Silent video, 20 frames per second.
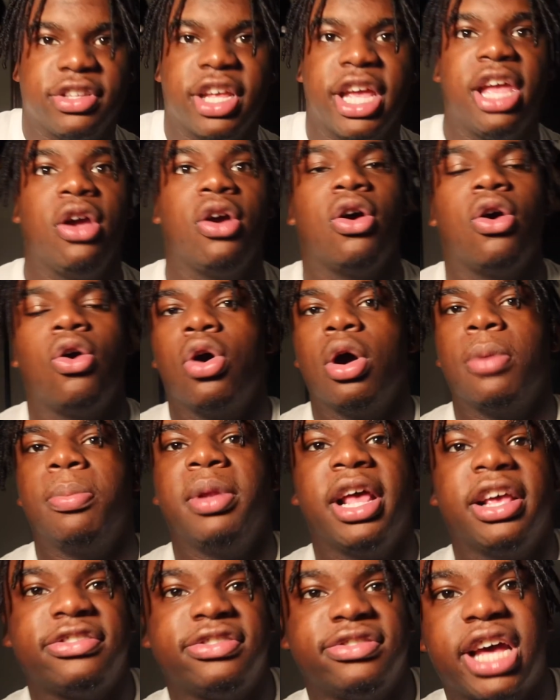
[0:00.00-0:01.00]
day or a
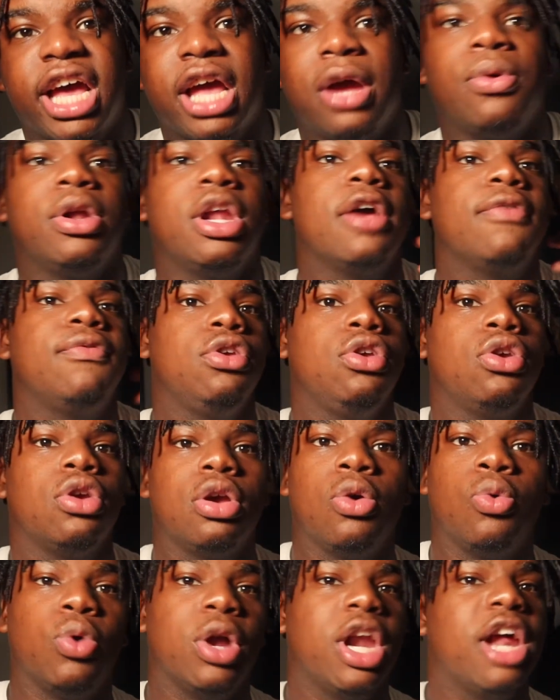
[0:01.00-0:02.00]
blessed night.
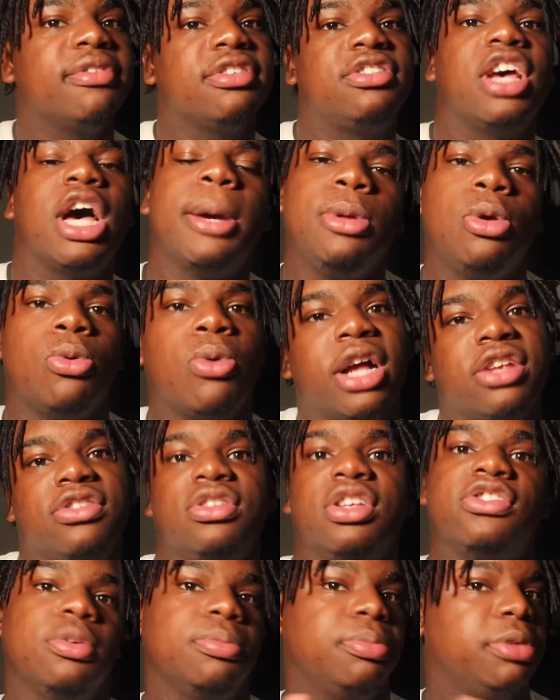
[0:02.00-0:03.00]
Whatever time you watching
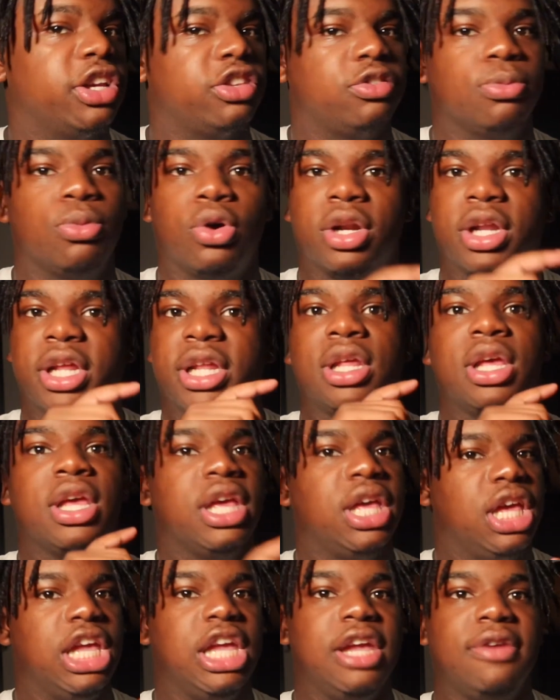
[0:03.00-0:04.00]
this, a blessed morning,
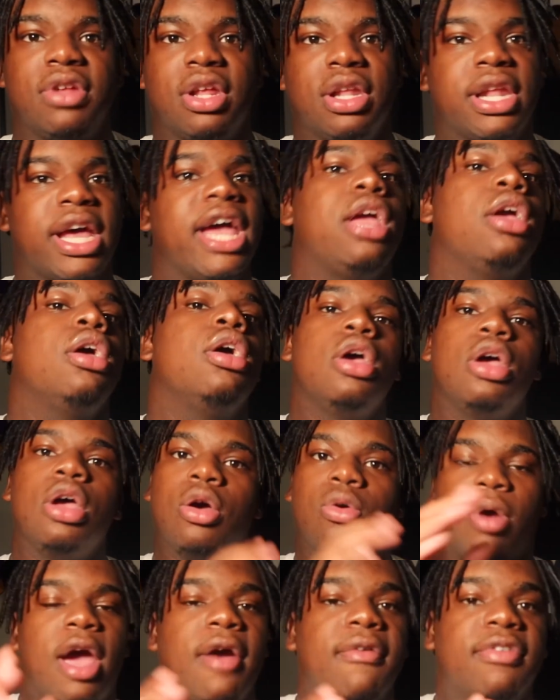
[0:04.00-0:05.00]
evening, night.
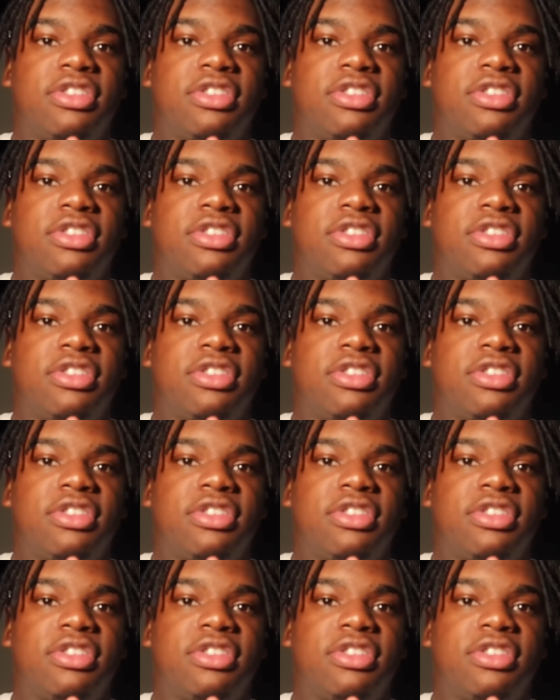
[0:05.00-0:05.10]
Whatever